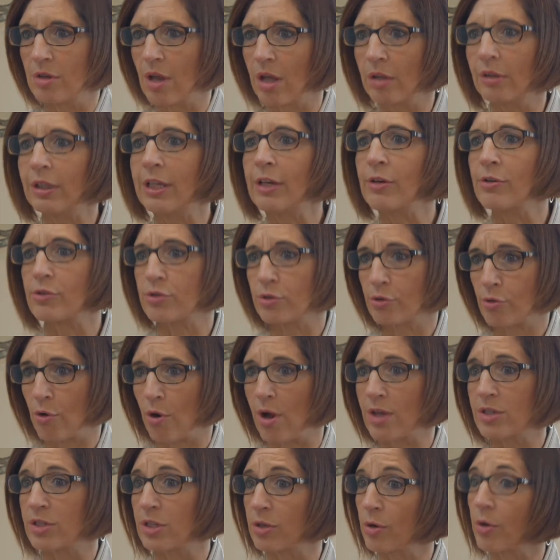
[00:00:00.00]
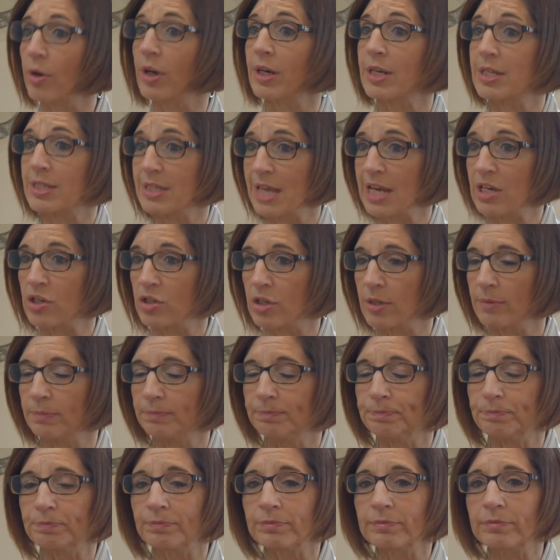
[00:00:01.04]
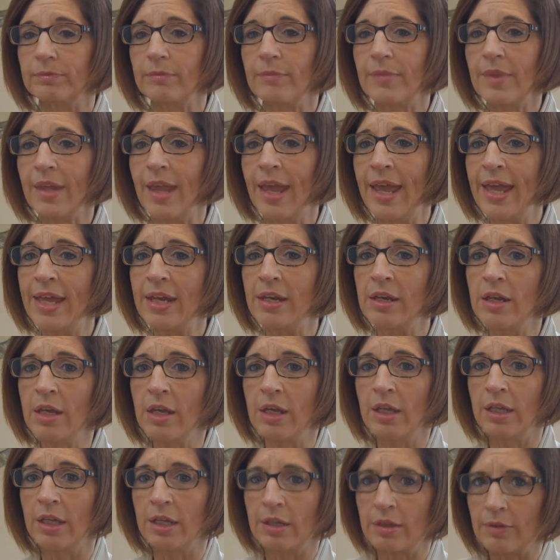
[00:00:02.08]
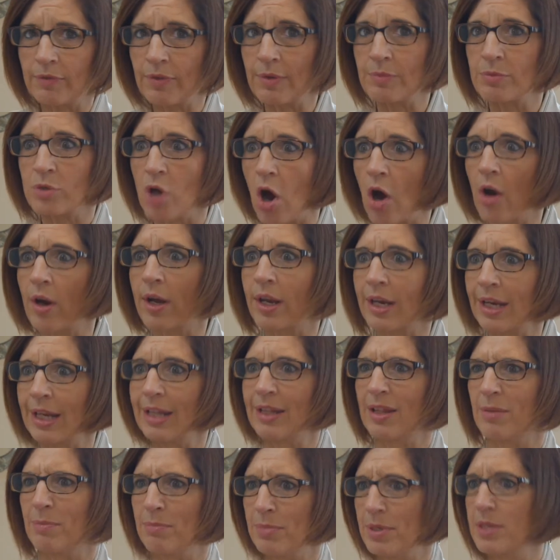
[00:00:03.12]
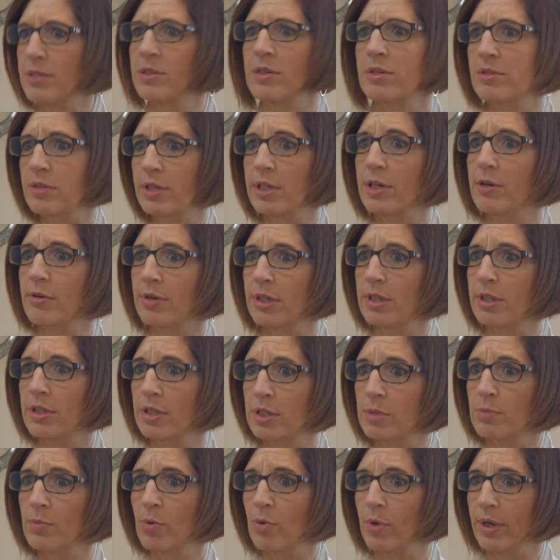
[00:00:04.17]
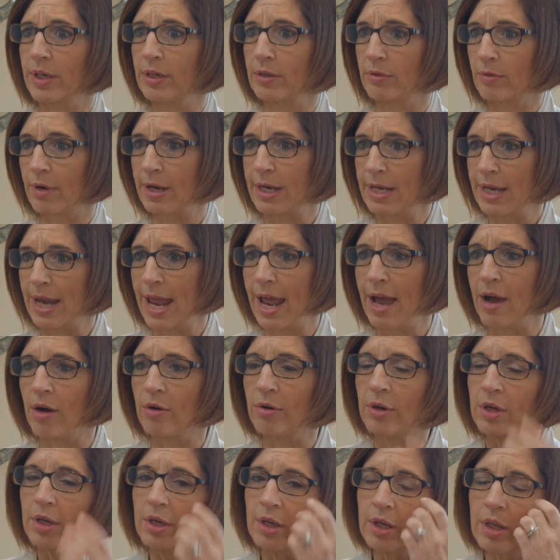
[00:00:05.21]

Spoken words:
leaders across the organization. And if I'm targeting the business leader at this point right now,